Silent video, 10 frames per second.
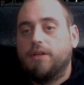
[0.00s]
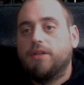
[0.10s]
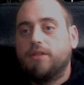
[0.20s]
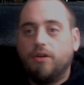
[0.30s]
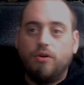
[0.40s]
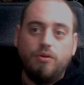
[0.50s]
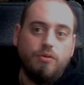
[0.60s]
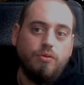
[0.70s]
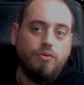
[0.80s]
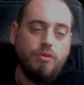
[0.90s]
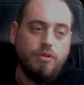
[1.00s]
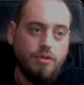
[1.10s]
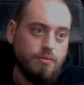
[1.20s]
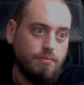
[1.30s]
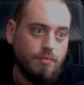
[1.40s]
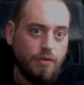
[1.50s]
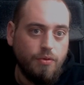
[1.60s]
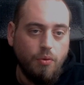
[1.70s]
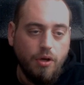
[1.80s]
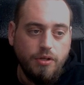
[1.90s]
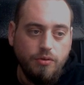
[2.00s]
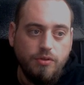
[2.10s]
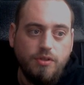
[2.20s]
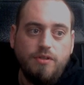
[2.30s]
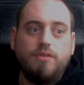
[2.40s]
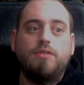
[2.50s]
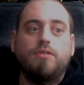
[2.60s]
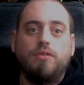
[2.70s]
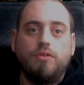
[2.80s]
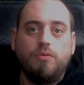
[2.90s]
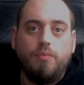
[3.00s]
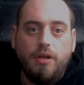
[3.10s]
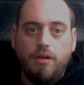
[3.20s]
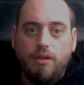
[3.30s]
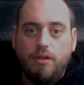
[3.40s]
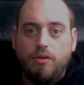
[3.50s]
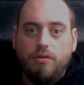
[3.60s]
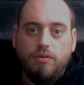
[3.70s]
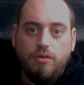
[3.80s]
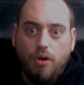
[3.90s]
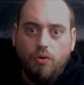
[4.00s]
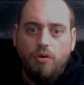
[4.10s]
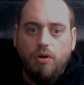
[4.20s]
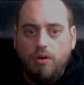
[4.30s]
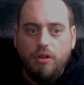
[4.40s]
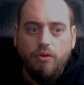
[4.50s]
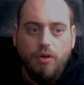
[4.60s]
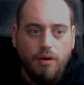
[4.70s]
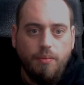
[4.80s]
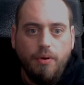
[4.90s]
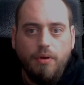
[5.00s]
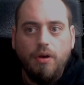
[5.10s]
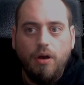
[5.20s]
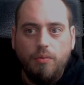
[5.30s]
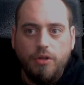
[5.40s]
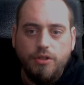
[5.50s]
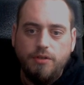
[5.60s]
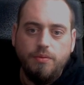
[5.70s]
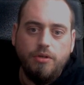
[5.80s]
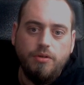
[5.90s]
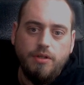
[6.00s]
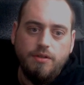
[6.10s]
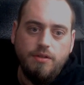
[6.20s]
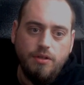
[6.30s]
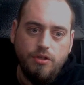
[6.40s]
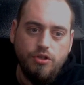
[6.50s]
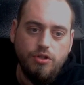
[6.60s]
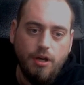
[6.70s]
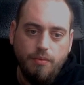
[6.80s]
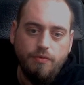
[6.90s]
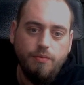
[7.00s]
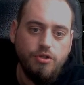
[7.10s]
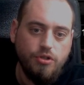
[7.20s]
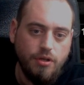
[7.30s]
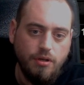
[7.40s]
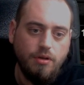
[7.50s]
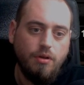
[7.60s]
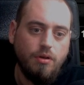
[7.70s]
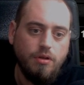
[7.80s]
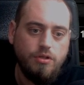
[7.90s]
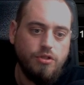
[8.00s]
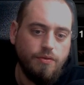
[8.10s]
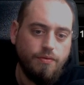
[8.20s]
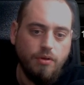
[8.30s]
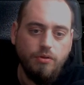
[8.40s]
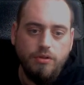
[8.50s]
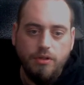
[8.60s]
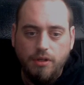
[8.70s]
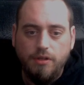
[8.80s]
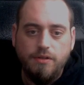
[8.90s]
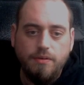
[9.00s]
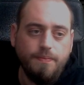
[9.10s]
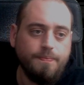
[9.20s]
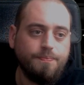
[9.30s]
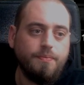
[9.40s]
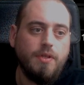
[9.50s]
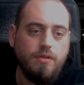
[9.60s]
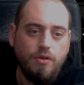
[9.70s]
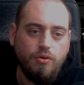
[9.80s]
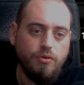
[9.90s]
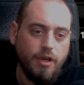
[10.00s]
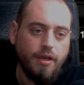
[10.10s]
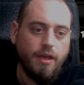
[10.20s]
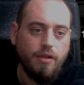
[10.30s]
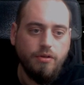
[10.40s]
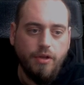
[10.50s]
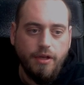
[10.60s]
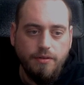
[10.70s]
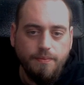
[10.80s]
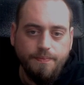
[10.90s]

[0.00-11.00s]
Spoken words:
So if you want to use this, you better know or look up how much experience each type of mission on each difficulty yields, so you can calculate